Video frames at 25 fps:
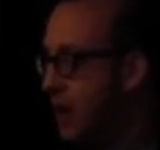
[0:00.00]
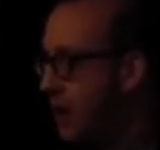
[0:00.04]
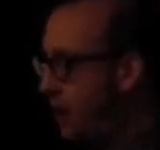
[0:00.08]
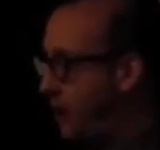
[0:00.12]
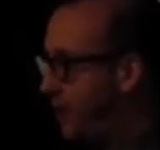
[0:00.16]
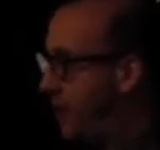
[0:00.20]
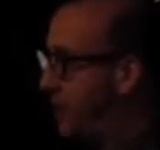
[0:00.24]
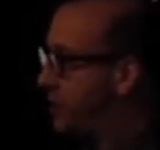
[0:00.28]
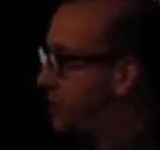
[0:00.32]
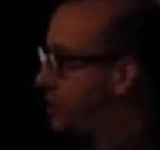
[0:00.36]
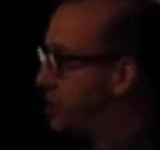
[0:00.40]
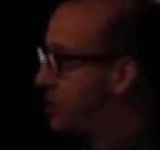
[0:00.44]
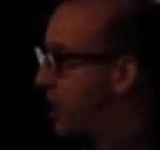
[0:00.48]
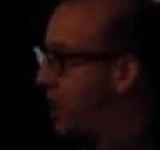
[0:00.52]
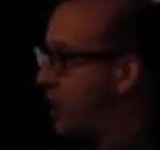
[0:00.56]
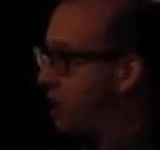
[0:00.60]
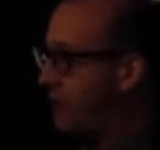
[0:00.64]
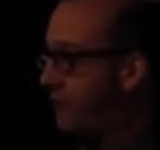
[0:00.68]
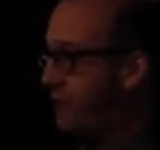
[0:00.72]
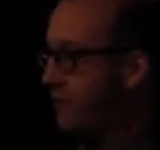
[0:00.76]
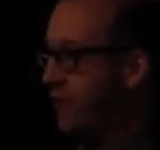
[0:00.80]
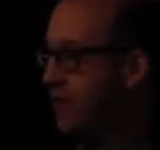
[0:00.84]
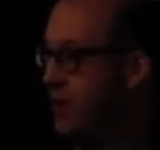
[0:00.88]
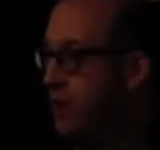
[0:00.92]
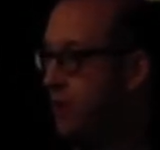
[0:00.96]
And on that
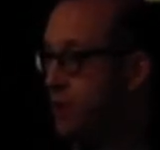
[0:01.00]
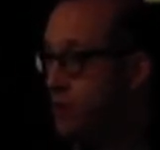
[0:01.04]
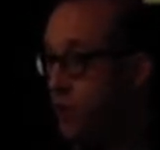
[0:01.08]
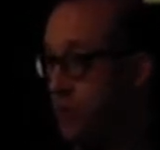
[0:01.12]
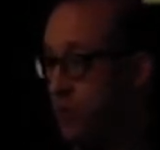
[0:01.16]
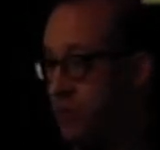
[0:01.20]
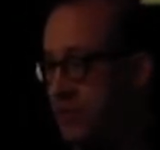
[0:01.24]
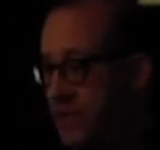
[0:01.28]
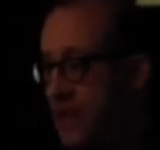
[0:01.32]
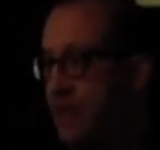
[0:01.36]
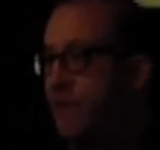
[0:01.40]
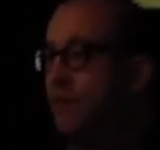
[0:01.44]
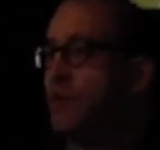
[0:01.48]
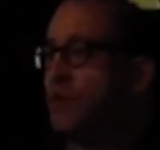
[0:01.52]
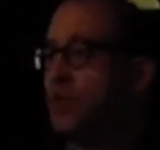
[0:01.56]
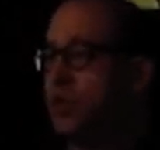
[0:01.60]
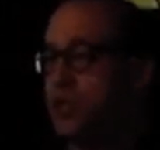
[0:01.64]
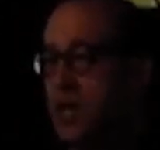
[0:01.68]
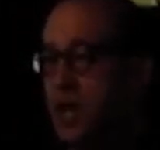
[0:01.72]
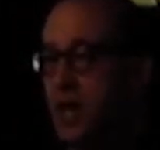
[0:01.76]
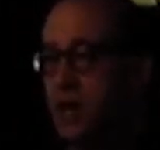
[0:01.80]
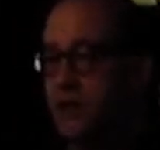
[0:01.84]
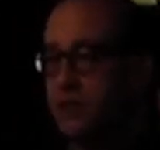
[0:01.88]
shelf, there are several